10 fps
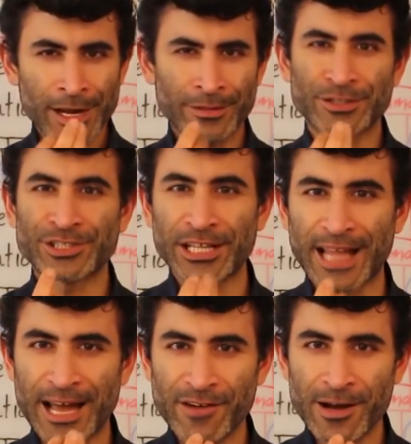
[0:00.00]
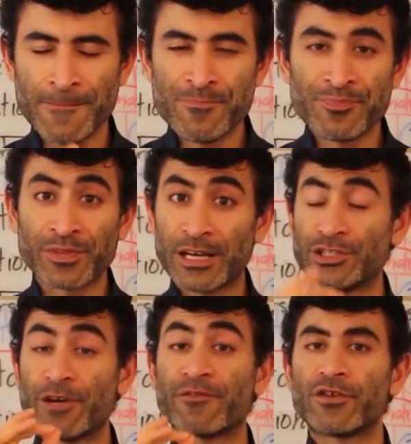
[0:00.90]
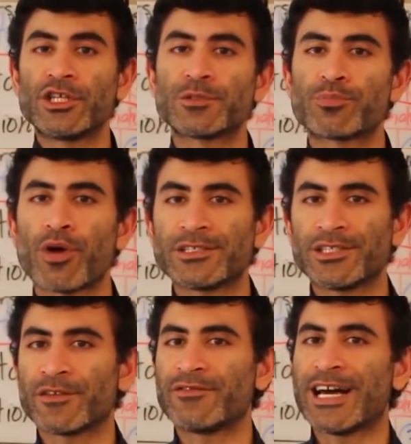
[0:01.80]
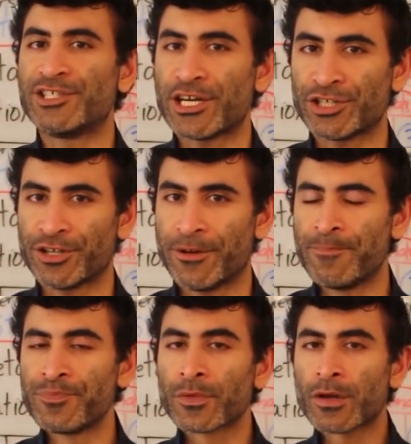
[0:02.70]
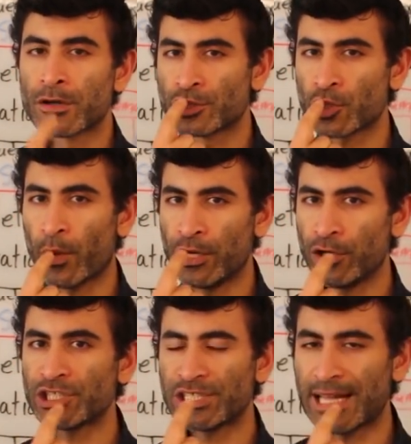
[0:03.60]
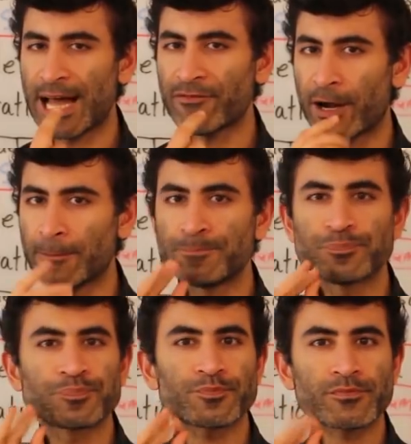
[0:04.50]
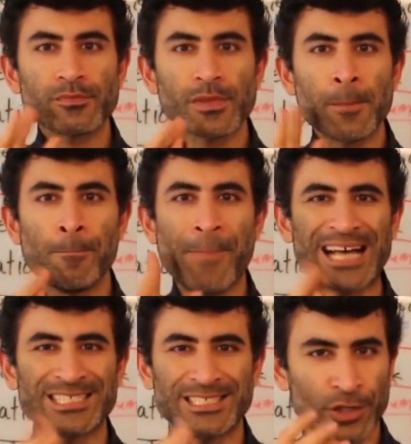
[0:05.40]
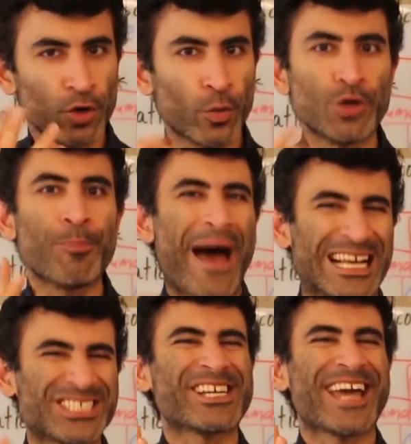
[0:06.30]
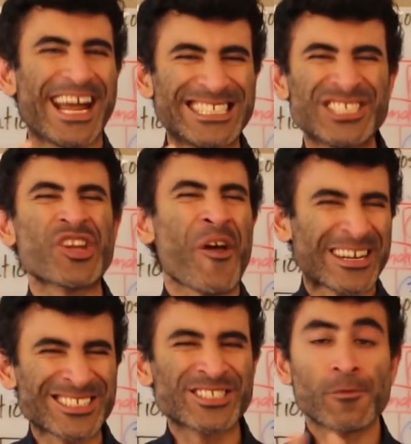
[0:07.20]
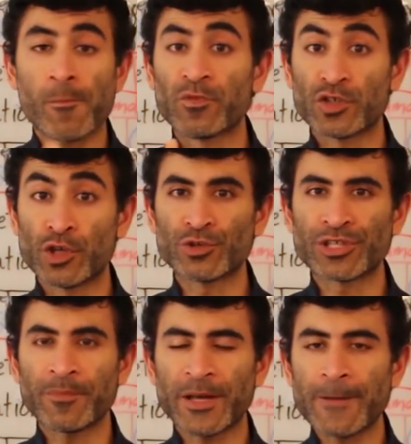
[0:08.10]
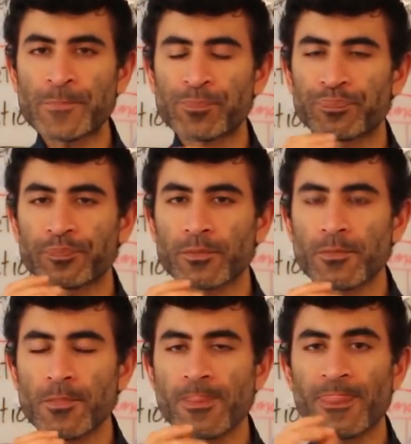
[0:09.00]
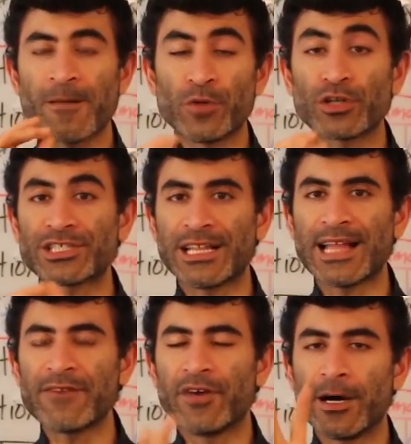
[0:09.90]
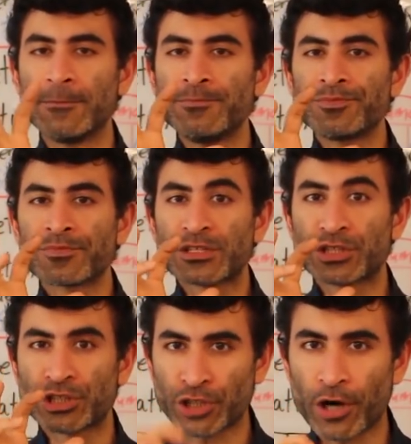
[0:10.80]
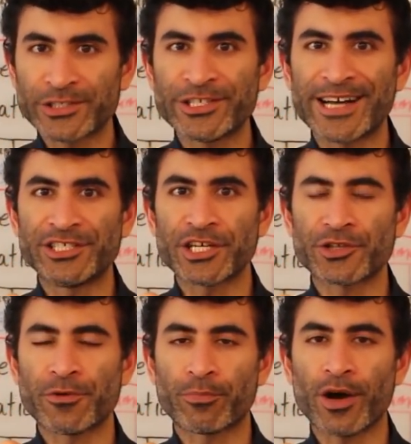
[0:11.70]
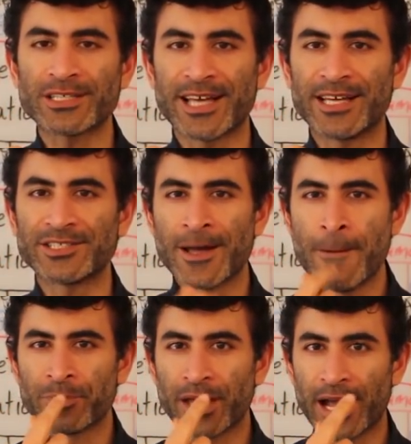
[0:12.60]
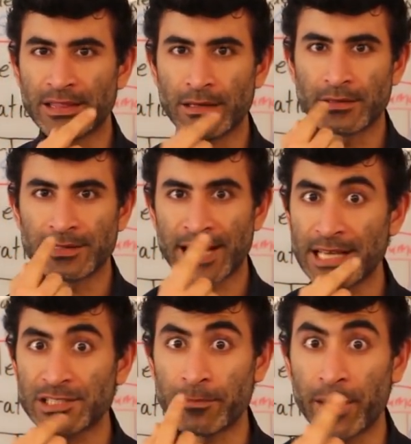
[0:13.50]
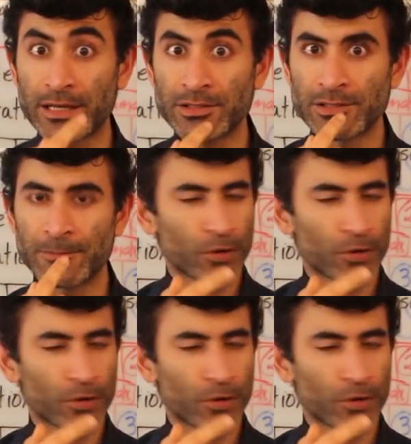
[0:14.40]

and the saliva is the first process of digestion. So when your saliva, mastic, you know when you masticate, chew something, your saliva starts the digestion process and the taste buds,